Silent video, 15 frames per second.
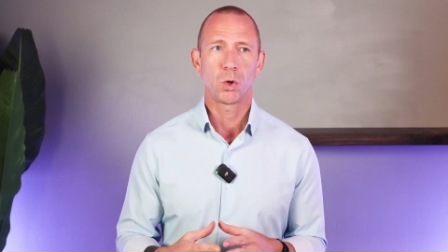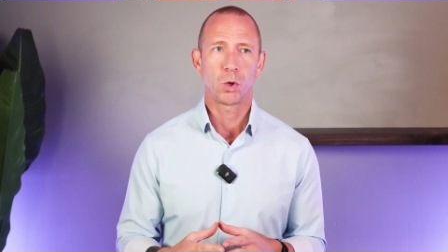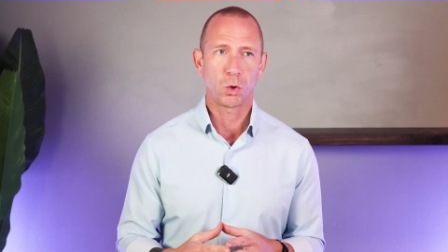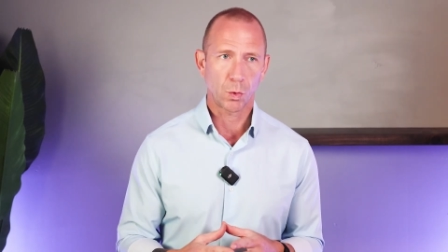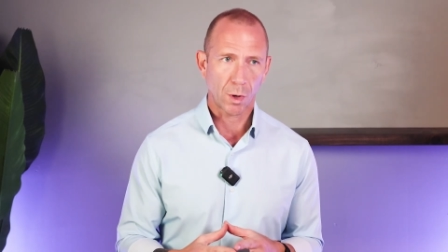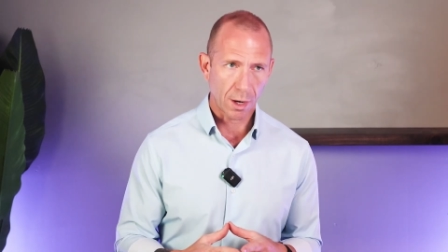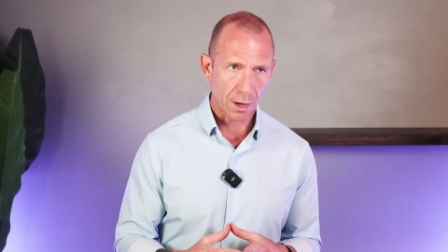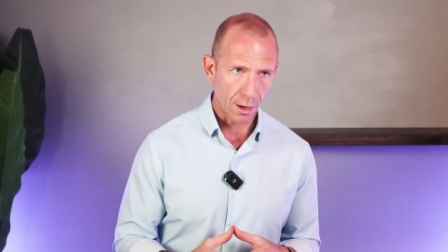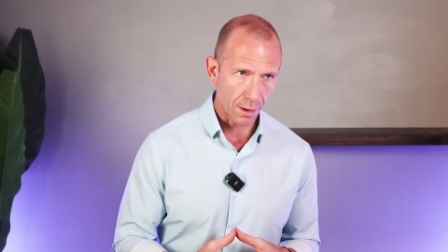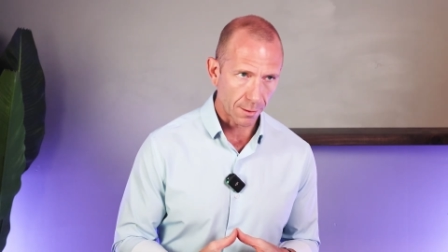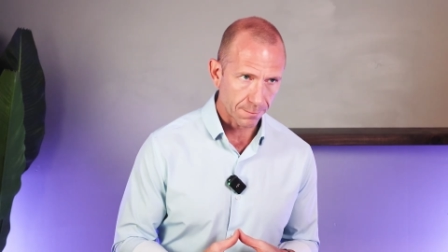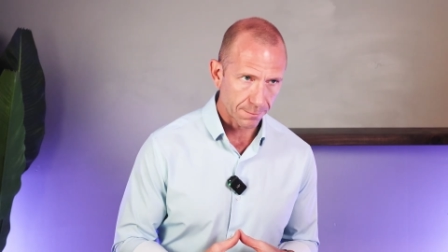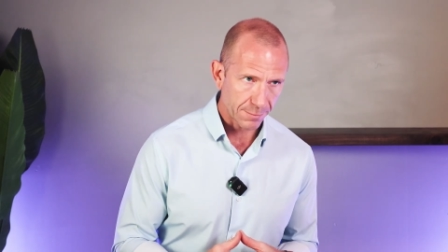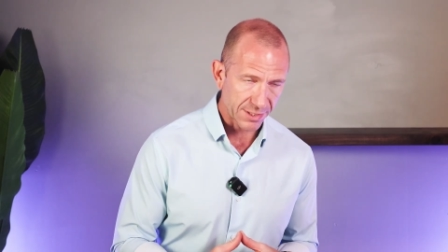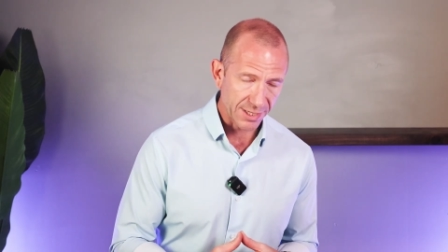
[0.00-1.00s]
who
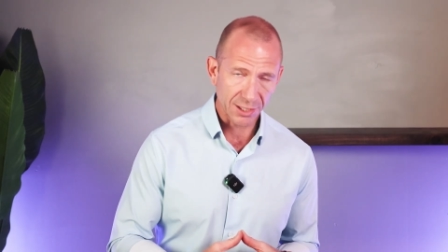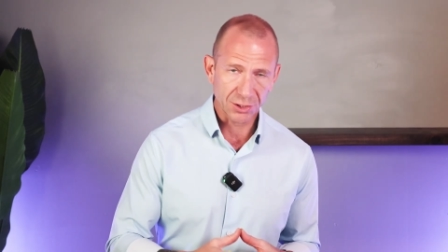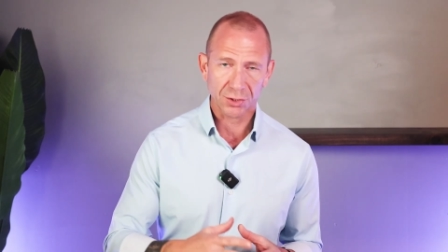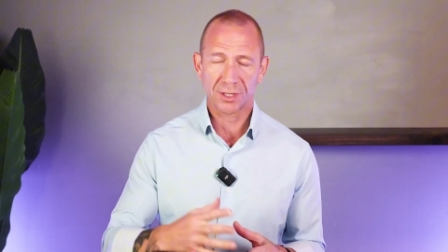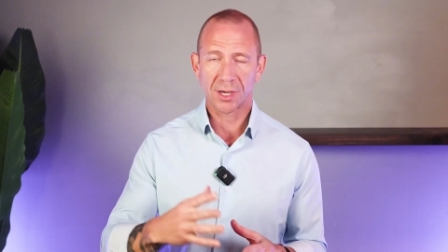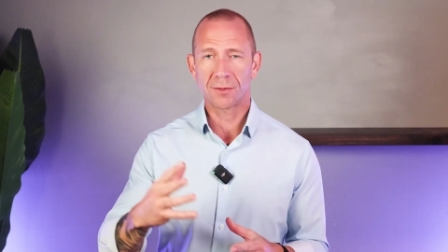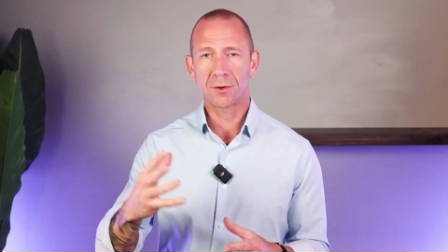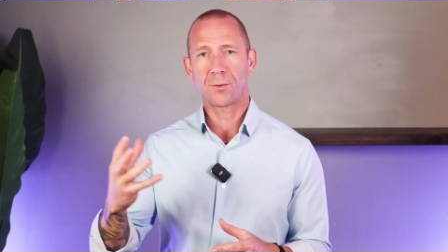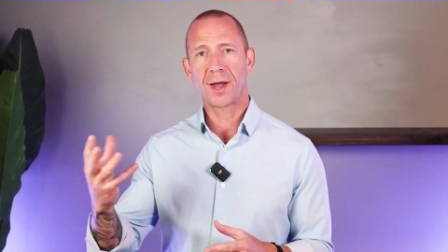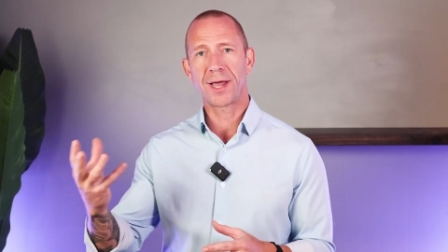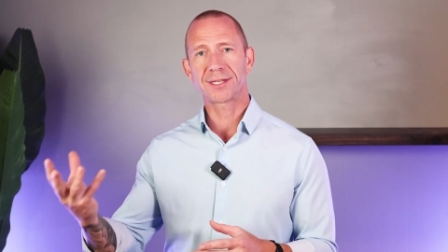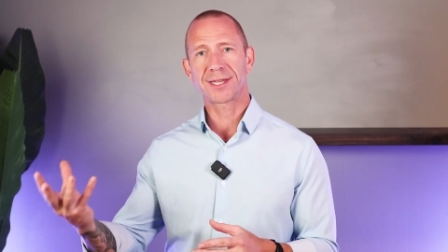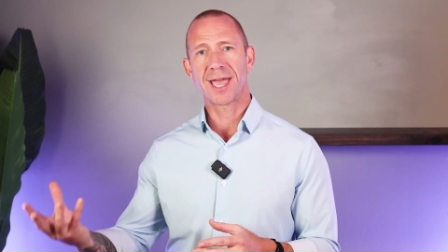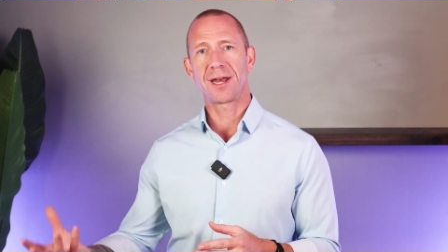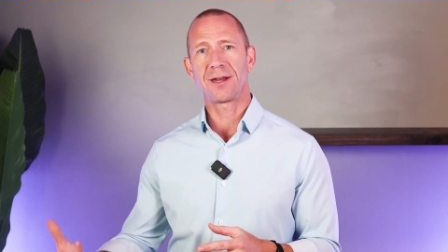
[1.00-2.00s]
are potentially
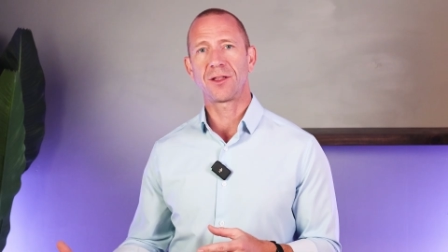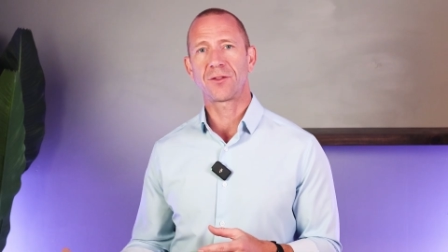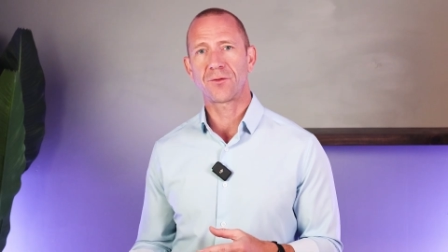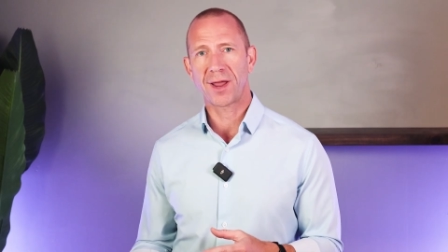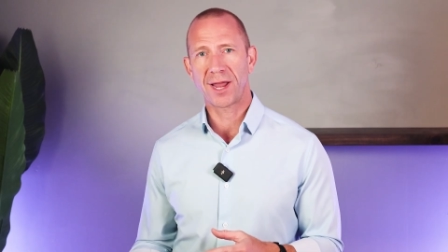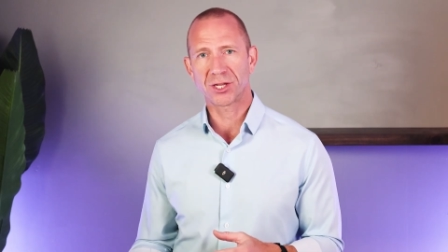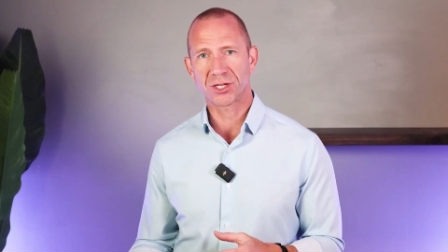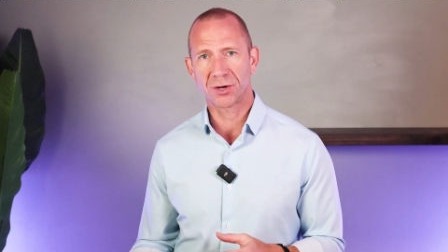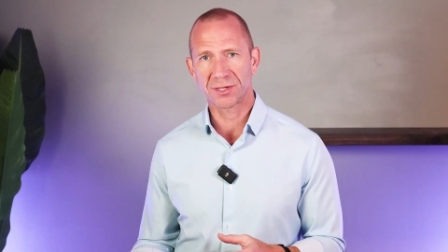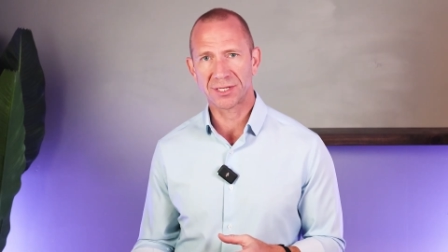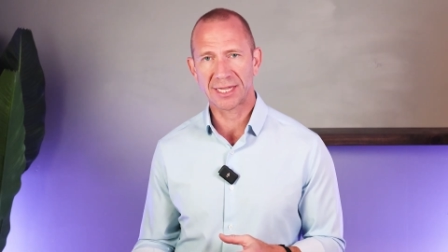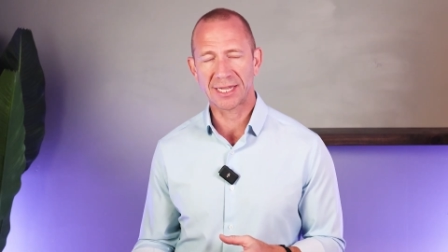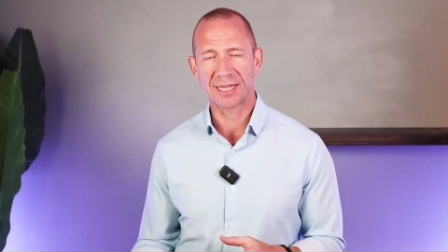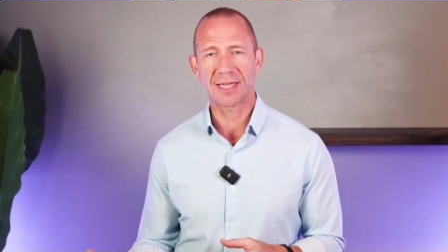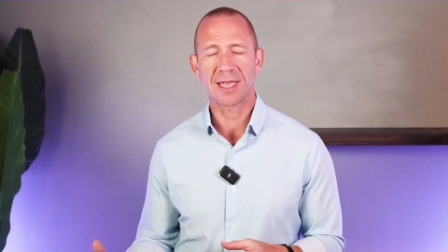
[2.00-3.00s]
otherwise candidates for
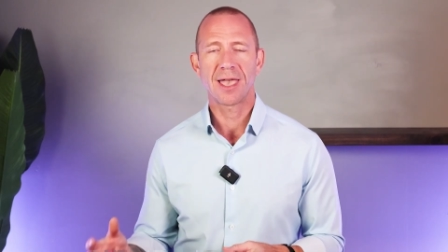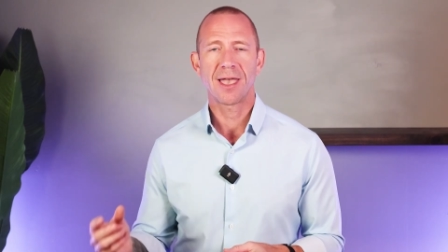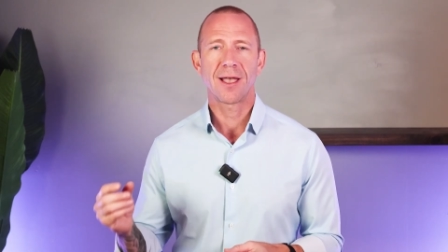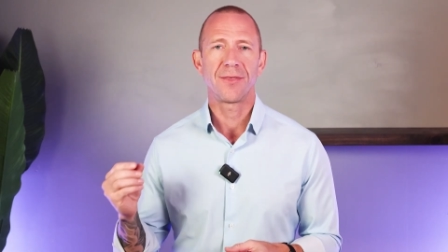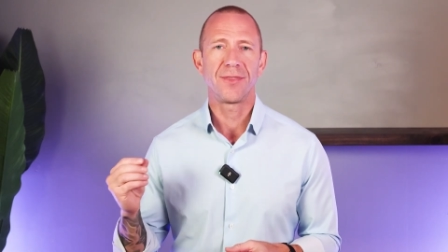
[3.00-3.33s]
HRT,